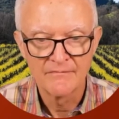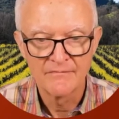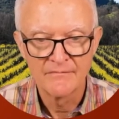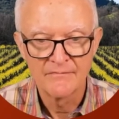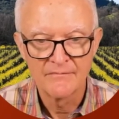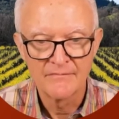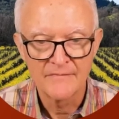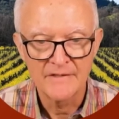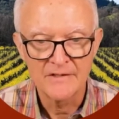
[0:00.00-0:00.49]

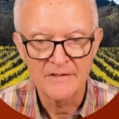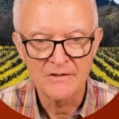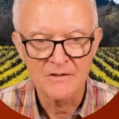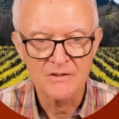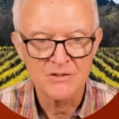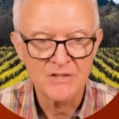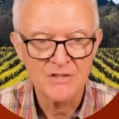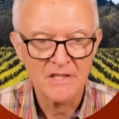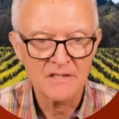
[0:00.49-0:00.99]
You can
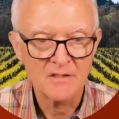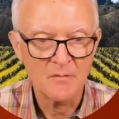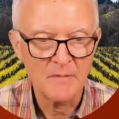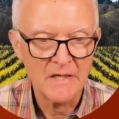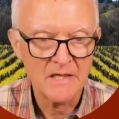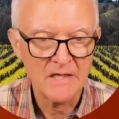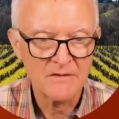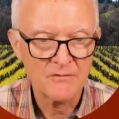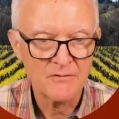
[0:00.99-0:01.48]
check the
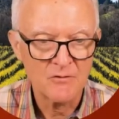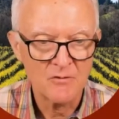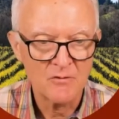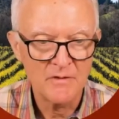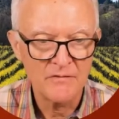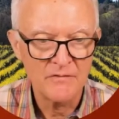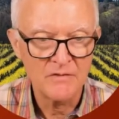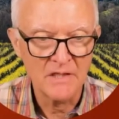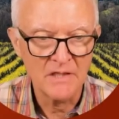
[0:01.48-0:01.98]
math for me if
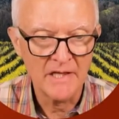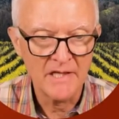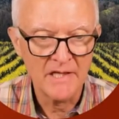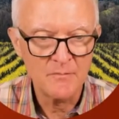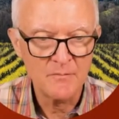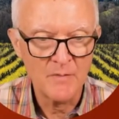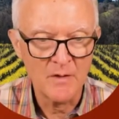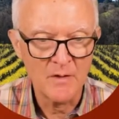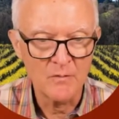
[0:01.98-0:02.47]
you'd like,
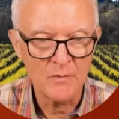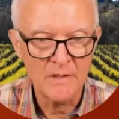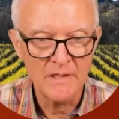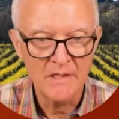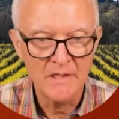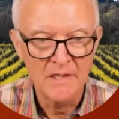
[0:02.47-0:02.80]
but we